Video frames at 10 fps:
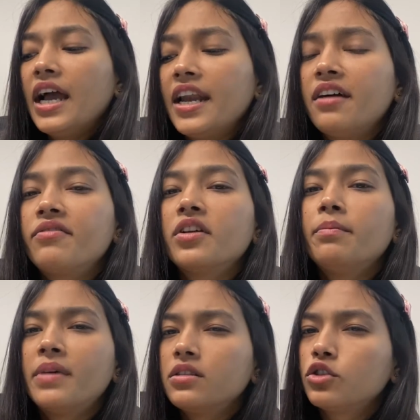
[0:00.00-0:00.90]
and after
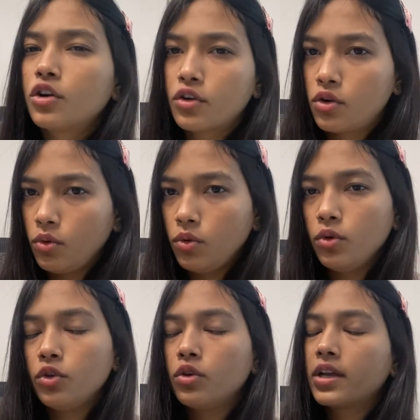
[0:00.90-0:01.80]
month or two
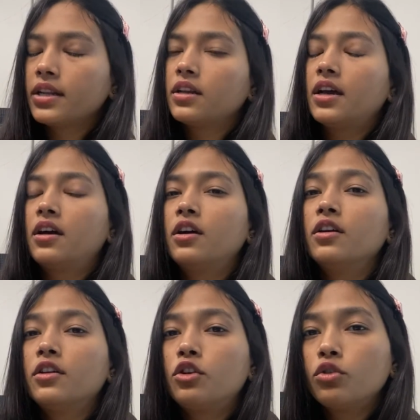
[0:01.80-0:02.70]
you can
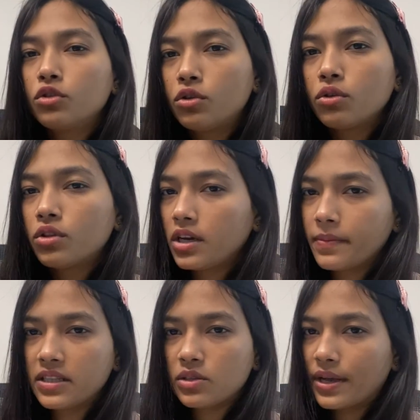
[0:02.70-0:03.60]
2 to 3
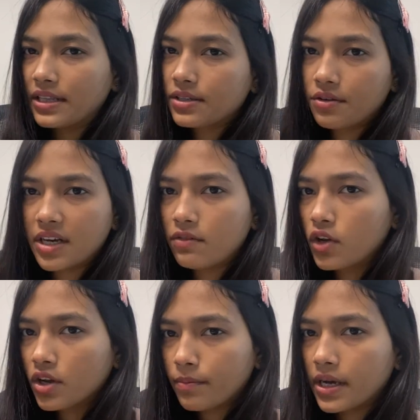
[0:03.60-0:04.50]
months you can survive
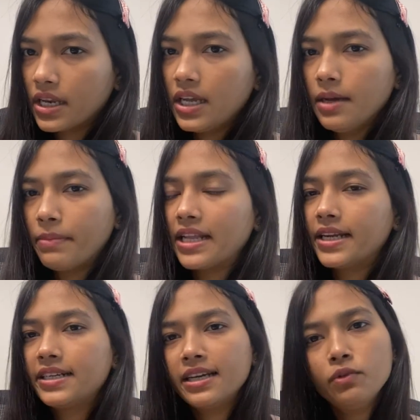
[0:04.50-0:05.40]
on your money. By
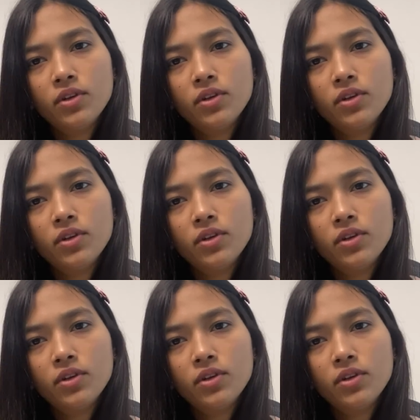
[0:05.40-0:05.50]
that time